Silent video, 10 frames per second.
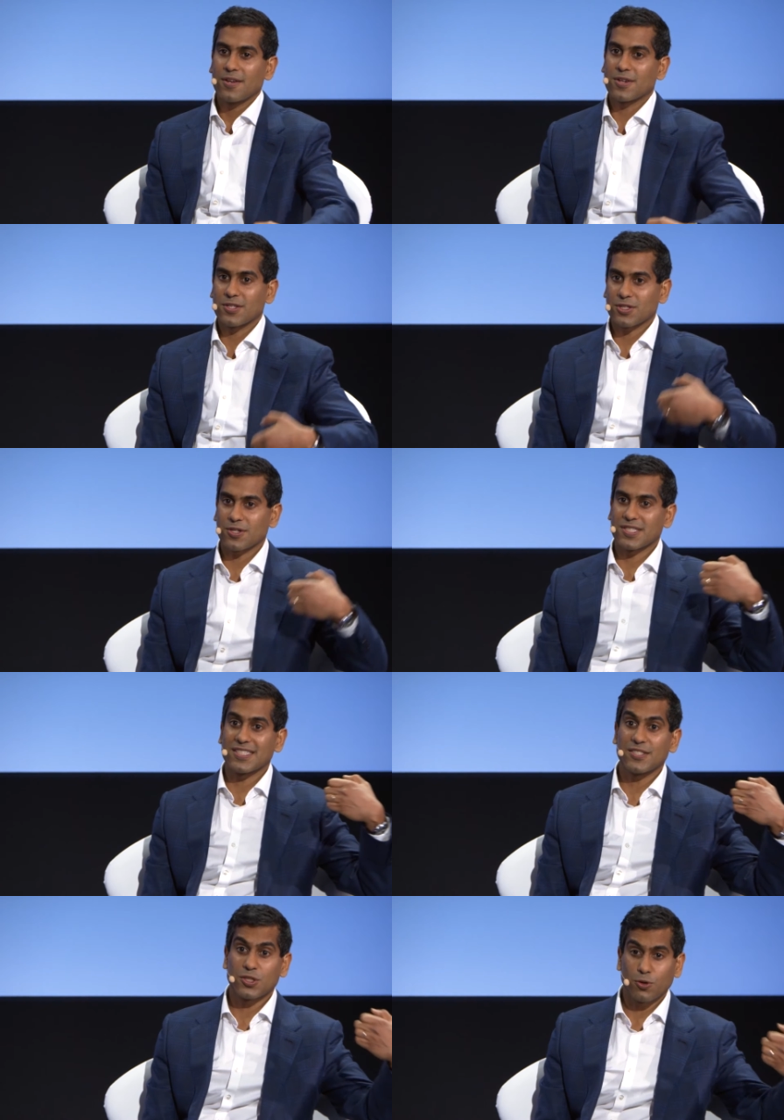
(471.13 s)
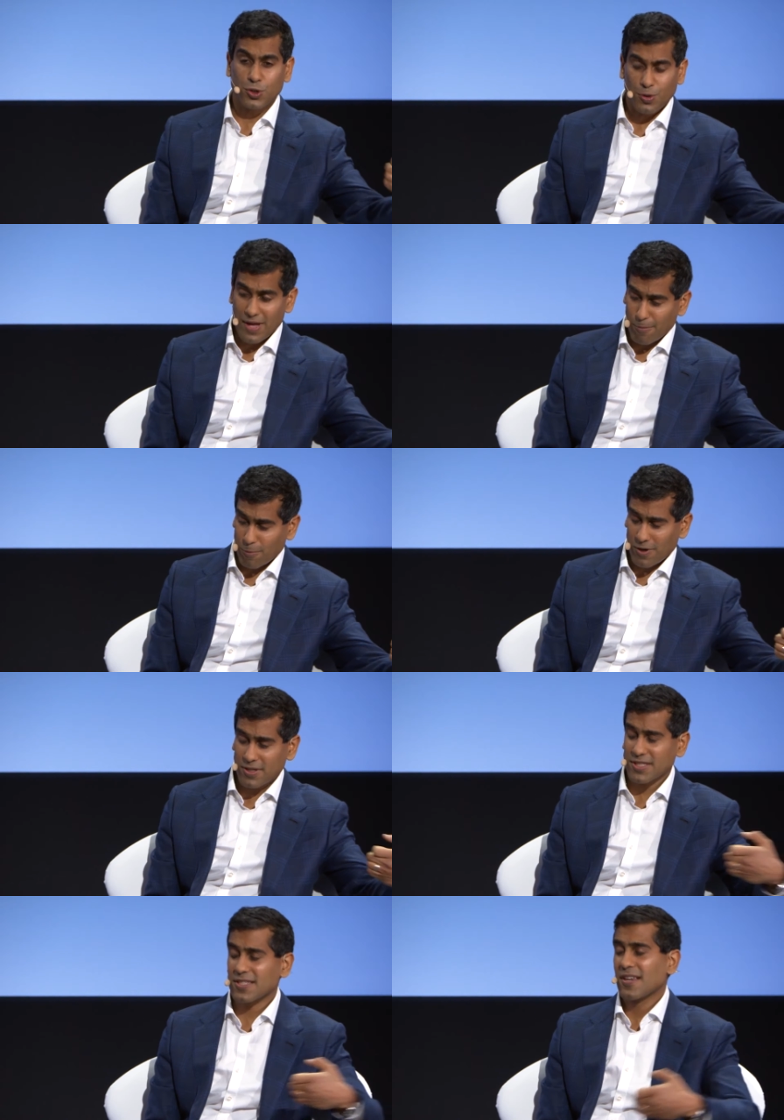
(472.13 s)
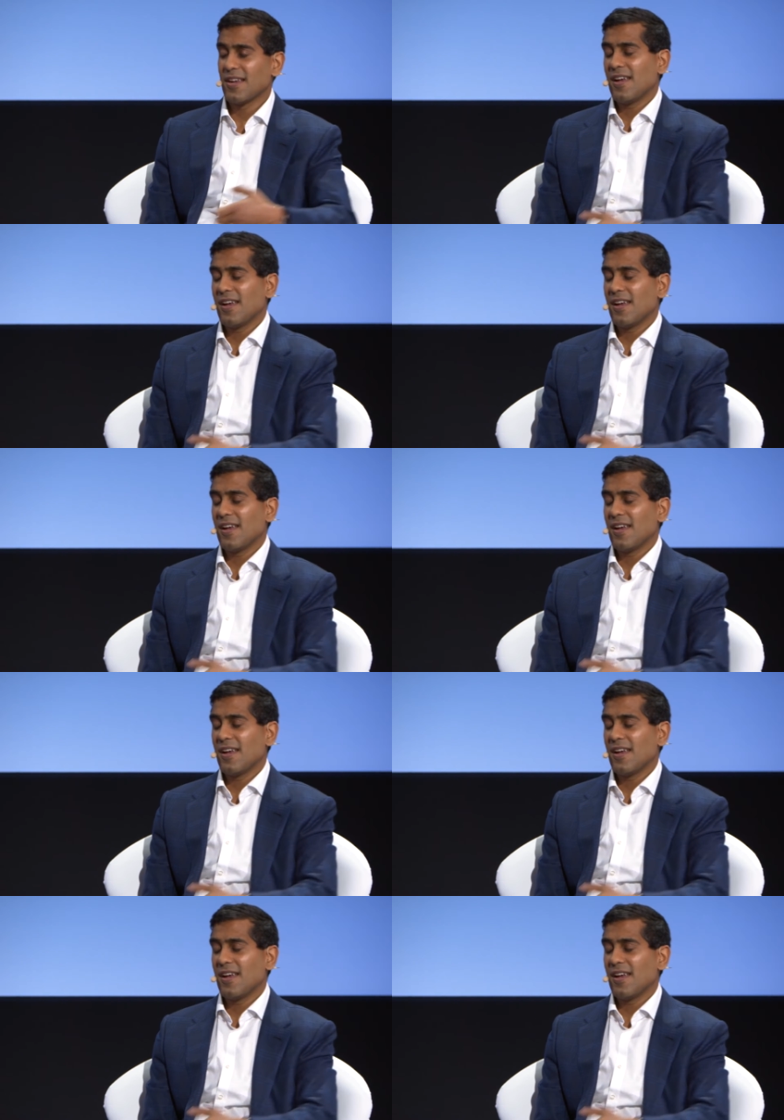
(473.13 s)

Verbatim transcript: You're going to start to see social networks.